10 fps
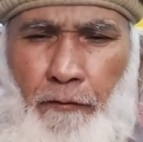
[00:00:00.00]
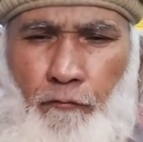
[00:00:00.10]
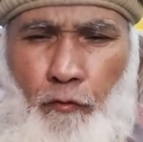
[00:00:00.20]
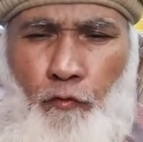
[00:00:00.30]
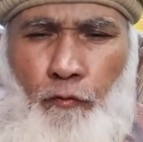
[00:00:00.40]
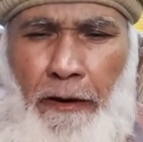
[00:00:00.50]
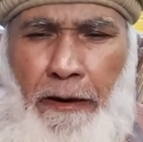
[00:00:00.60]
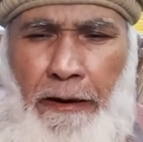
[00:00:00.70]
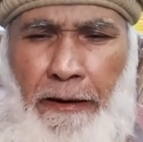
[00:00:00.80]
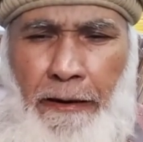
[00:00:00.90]
through
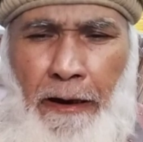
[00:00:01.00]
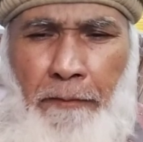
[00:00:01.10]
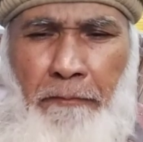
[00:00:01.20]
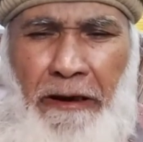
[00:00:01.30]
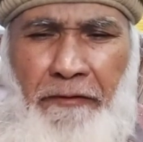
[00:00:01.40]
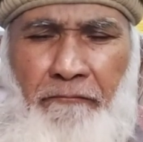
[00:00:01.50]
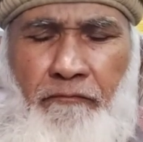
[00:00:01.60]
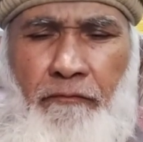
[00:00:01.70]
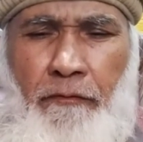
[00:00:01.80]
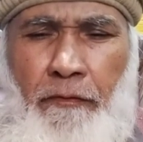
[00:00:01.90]
illegal means,
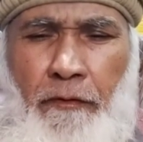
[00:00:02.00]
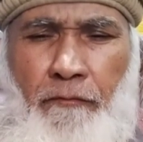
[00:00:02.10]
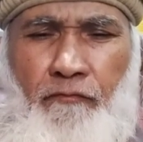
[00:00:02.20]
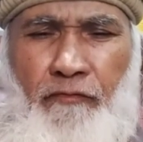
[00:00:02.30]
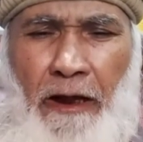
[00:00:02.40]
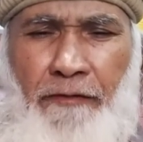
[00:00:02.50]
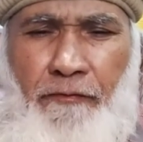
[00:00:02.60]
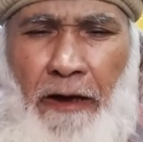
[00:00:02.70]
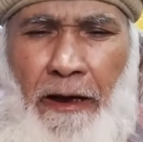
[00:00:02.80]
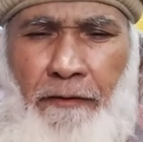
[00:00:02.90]
such
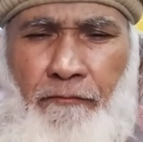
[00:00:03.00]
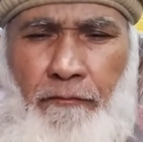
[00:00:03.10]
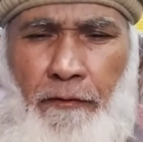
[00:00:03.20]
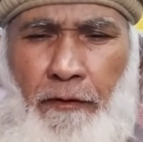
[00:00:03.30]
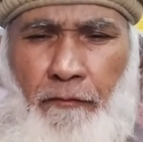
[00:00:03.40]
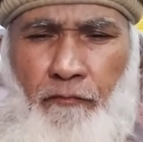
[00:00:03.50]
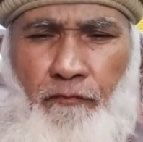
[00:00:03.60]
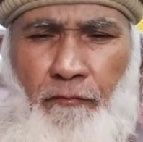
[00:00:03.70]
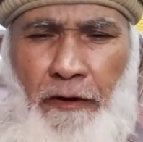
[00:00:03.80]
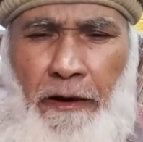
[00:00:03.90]
as
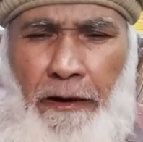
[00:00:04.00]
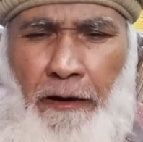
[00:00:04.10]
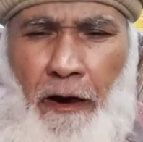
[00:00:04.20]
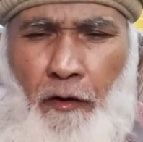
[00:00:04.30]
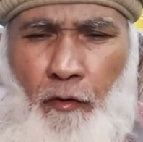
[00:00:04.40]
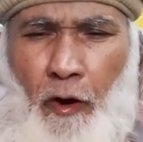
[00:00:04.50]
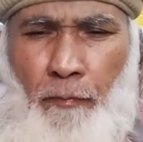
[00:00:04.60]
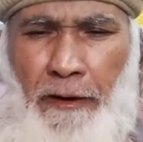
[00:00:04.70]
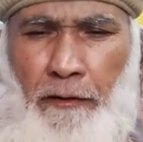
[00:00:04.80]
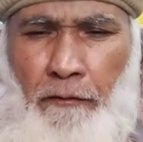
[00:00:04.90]
stealing or
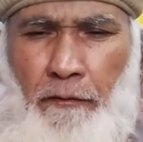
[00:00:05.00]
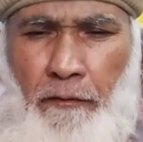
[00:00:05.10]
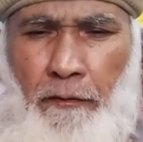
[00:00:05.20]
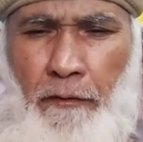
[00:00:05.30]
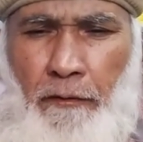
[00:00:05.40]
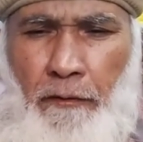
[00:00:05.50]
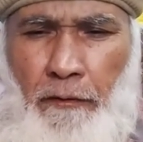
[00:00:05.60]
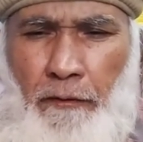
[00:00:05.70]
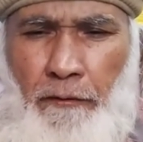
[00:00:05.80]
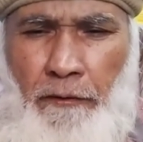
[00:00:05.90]
robbing.
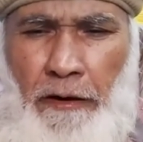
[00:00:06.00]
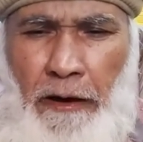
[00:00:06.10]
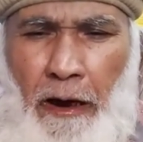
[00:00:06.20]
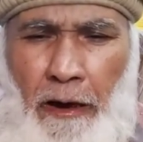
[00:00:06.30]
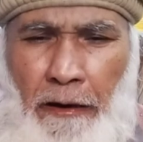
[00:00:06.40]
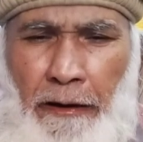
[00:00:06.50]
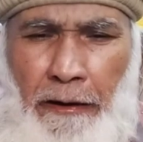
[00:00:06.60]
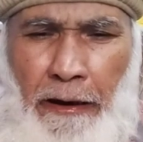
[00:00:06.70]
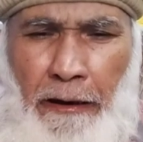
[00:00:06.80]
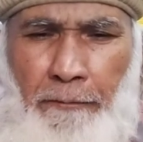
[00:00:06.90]
They are in
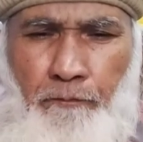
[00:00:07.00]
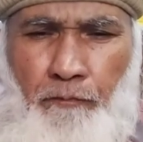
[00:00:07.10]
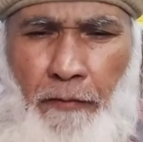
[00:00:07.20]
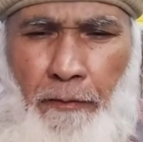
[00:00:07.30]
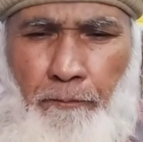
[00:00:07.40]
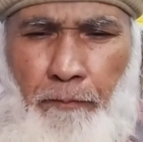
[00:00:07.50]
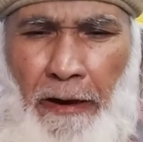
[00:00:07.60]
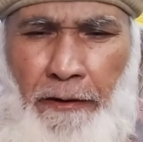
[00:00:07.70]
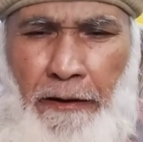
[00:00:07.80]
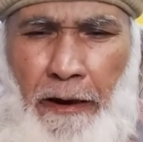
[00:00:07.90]
a
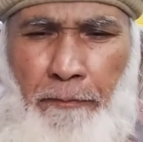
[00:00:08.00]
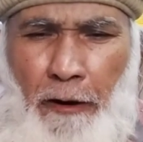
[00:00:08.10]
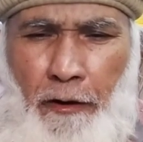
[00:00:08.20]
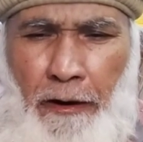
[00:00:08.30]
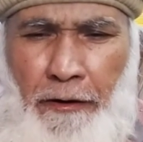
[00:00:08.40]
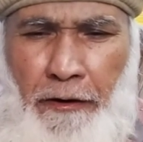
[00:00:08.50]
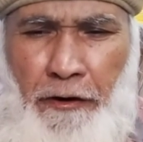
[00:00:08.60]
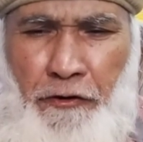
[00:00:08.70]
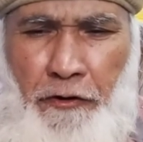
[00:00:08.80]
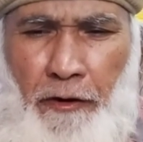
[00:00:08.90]
pitiable
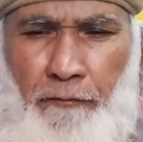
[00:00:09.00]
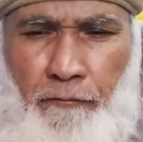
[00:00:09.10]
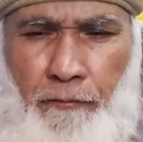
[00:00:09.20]
condition.